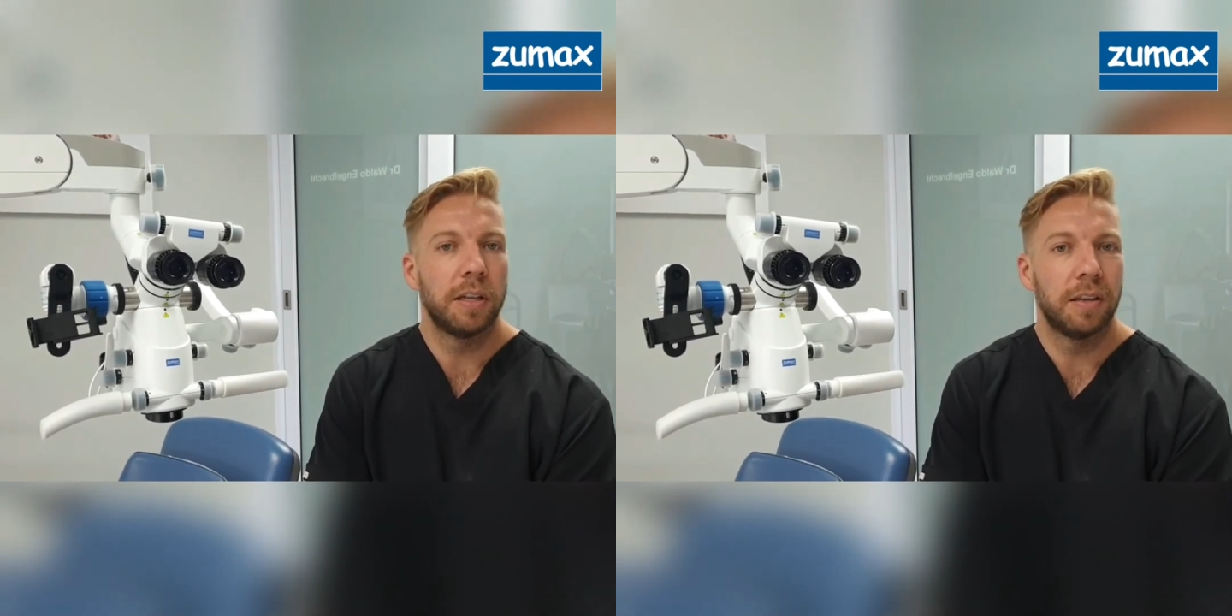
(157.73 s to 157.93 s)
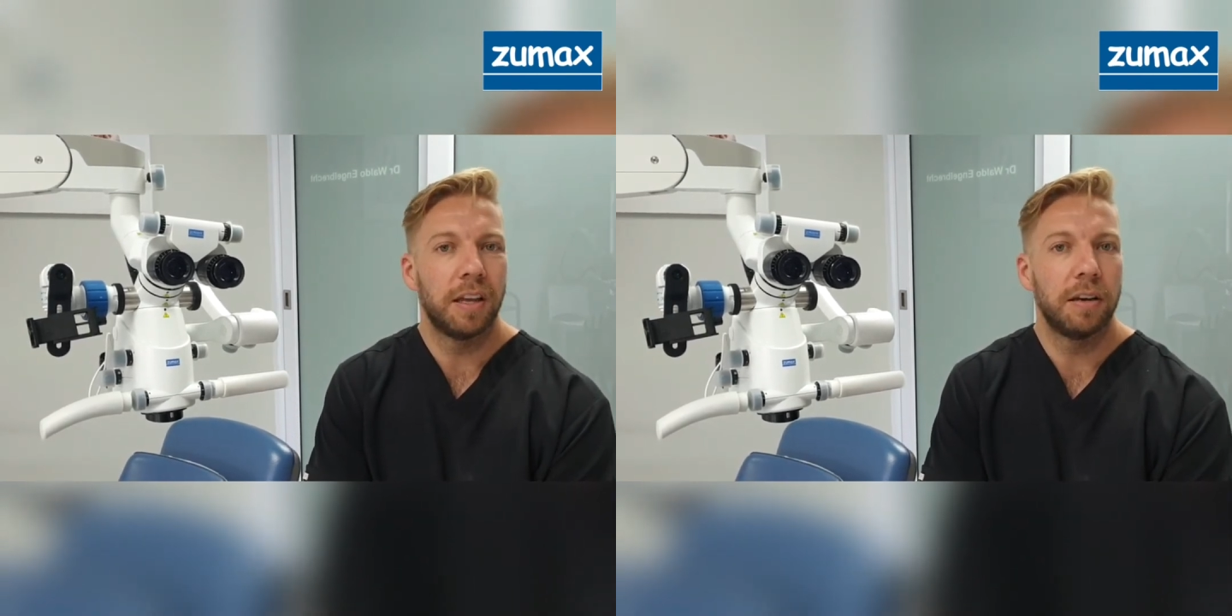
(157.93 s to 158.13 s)

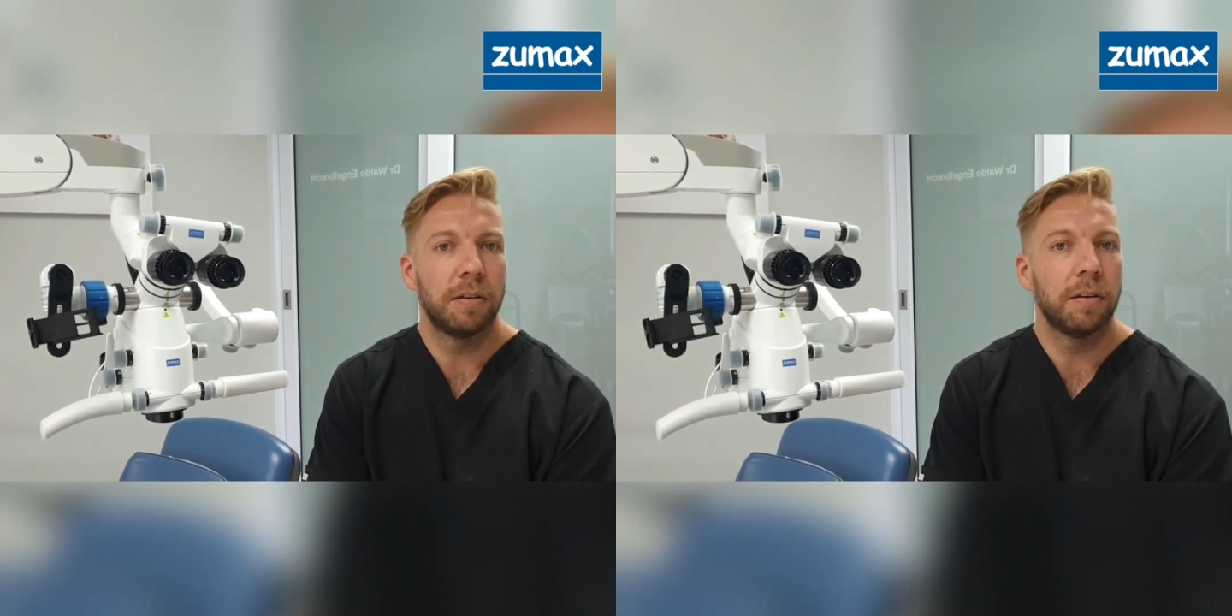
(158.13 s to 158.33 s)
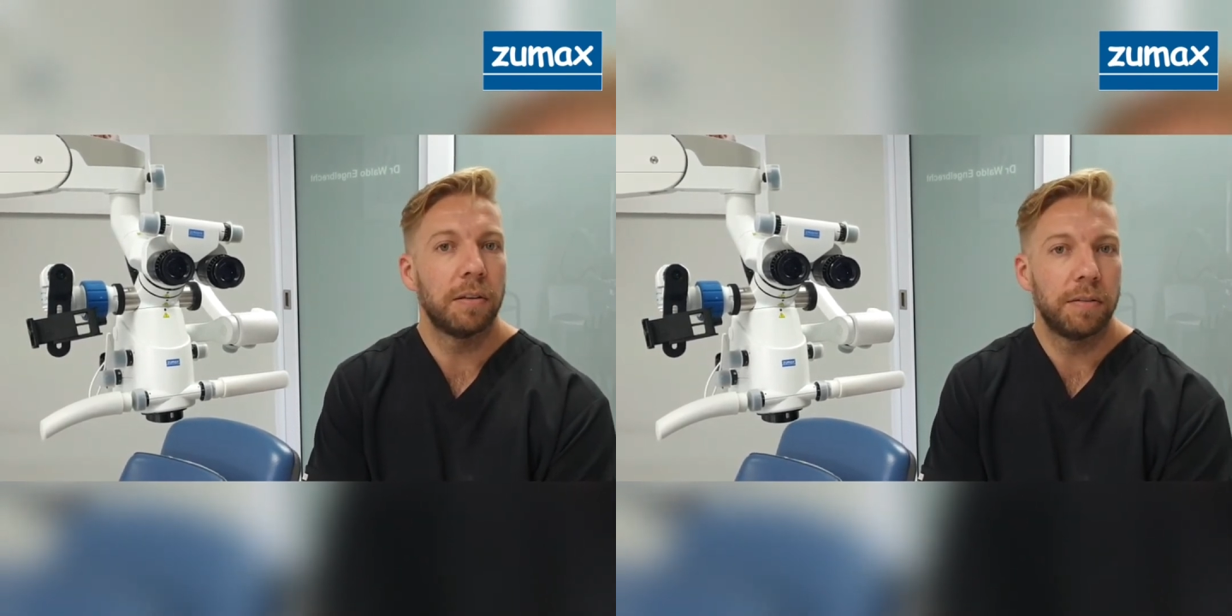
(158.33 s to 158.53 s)
and
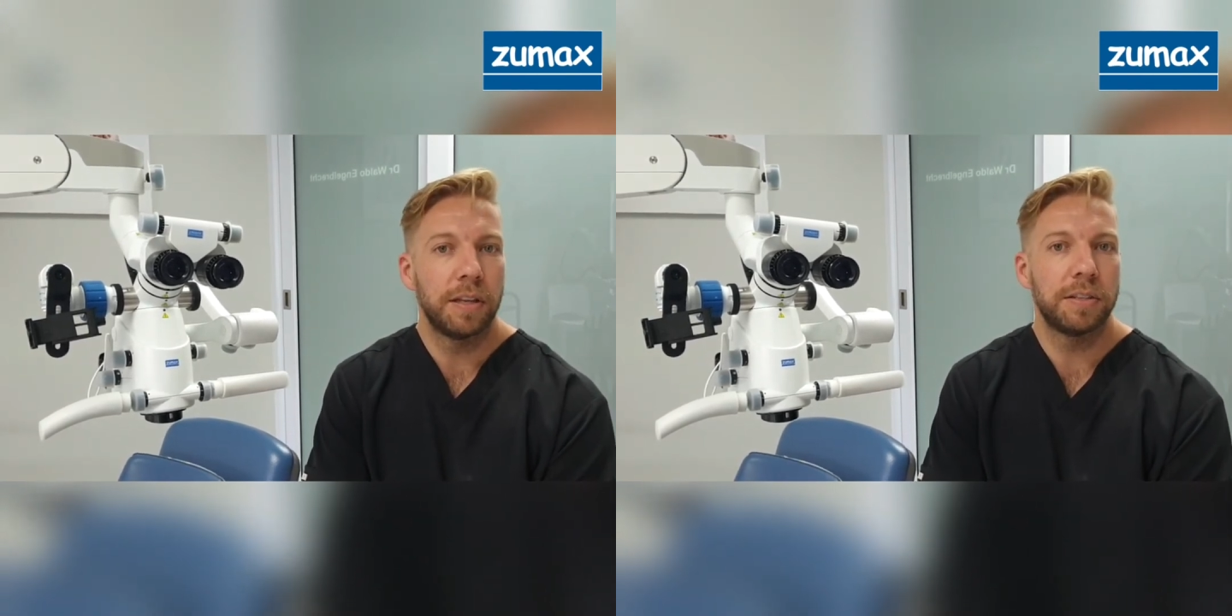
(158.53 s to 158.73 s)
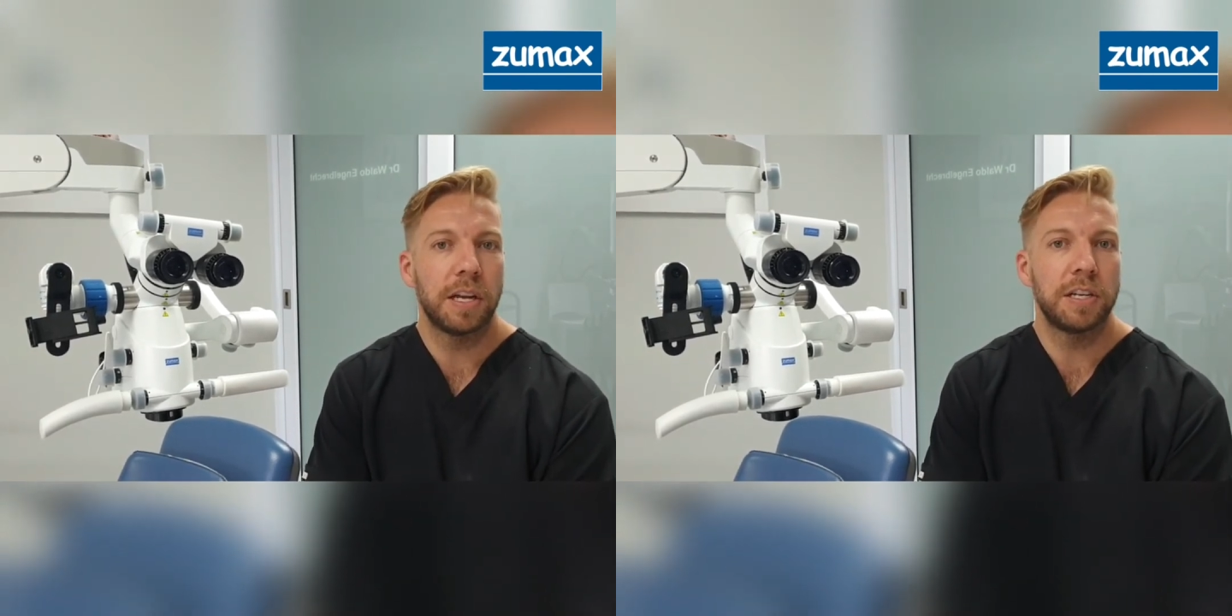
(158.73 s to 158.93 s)
then
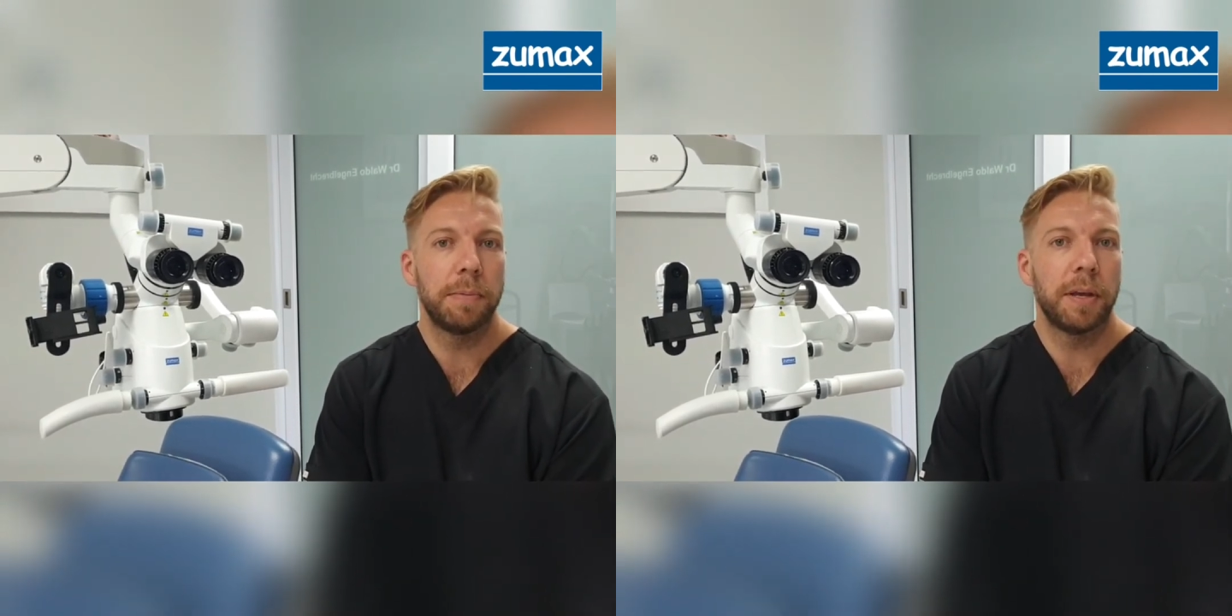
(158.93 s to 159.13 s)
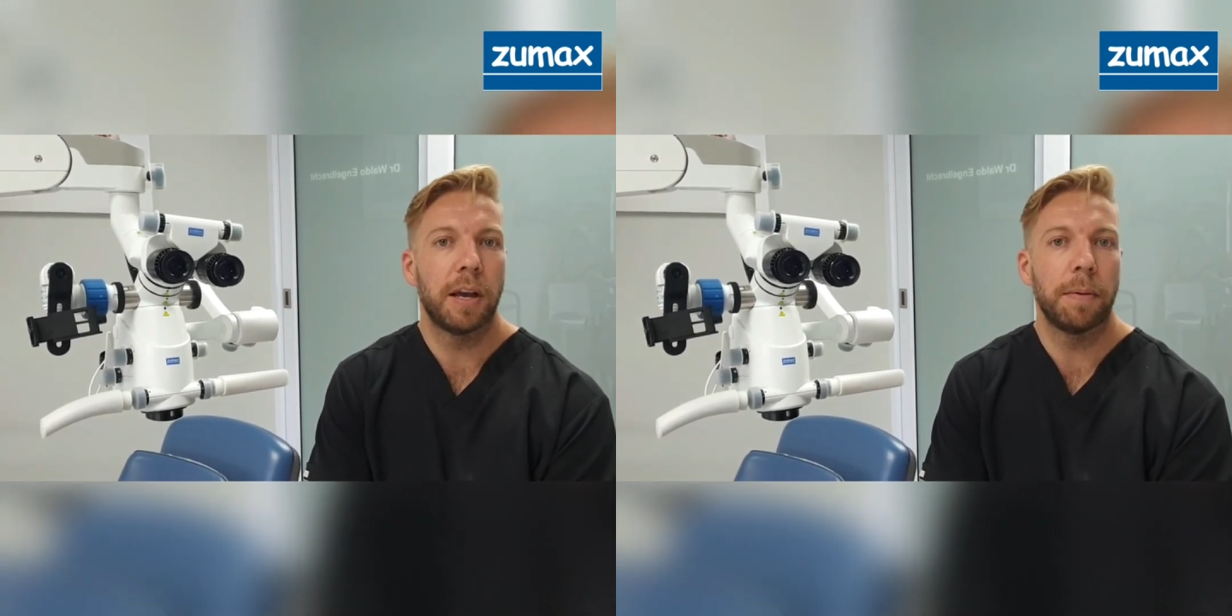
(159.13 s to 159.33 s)
things
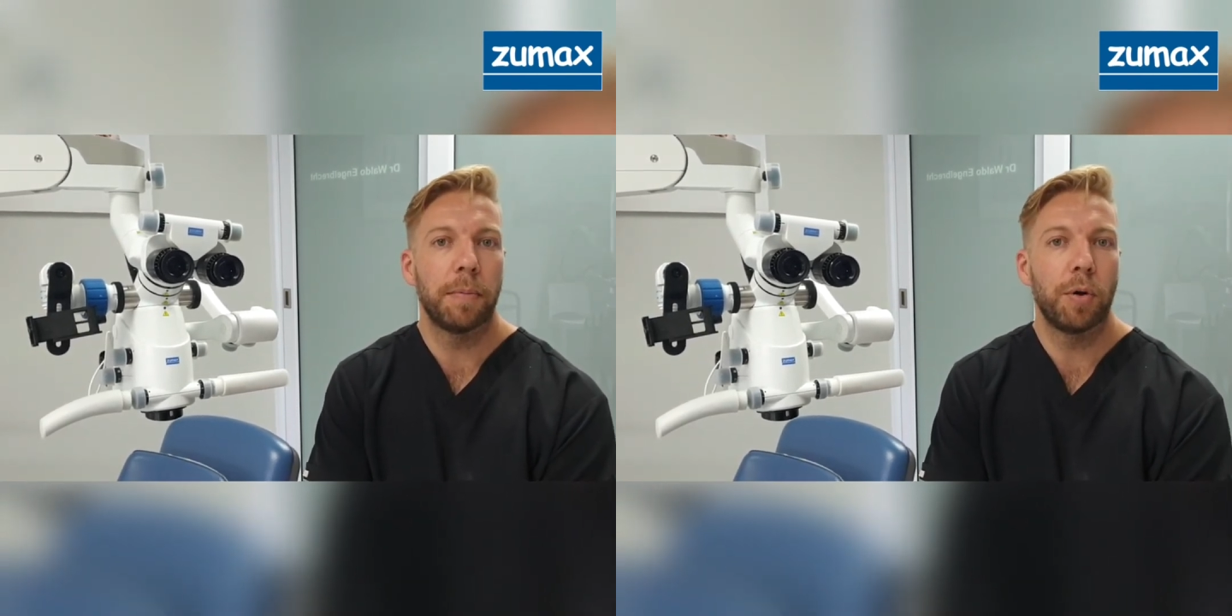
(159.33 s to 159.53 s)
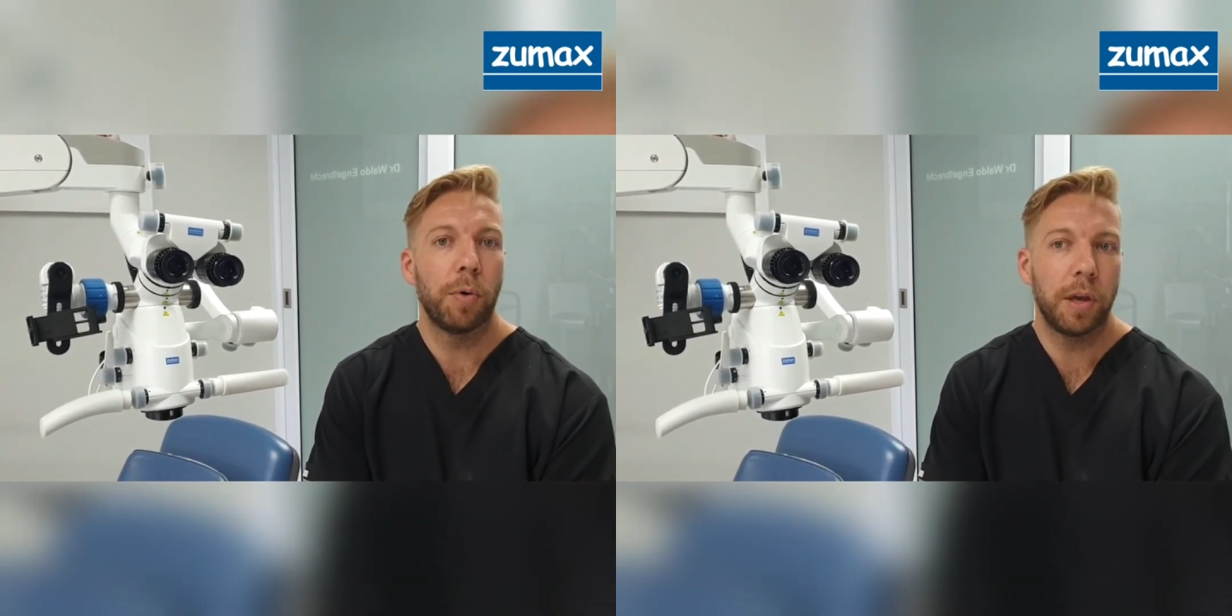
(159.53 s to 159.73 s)
actually
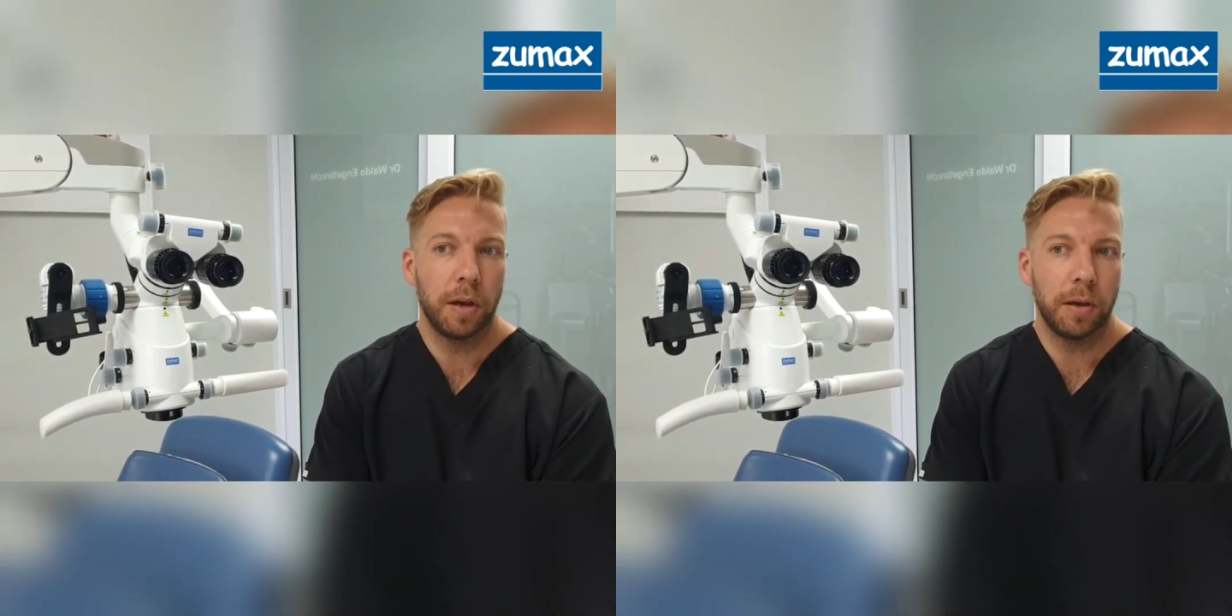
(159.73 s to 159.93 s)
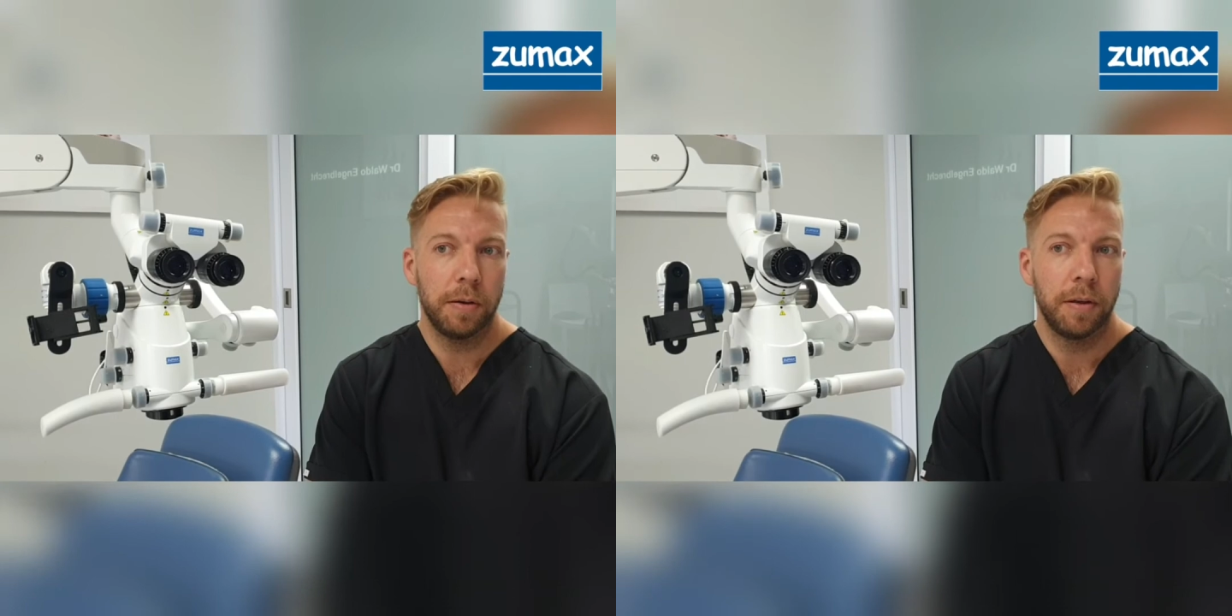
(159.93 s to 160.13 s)
become
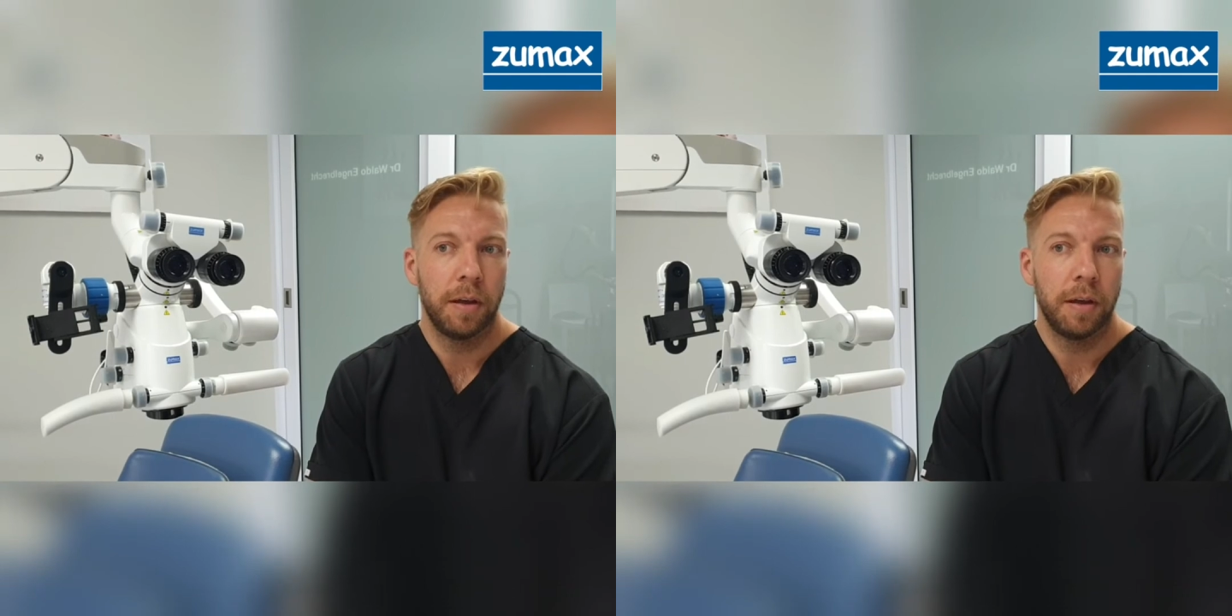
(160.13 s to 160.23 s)
quicker.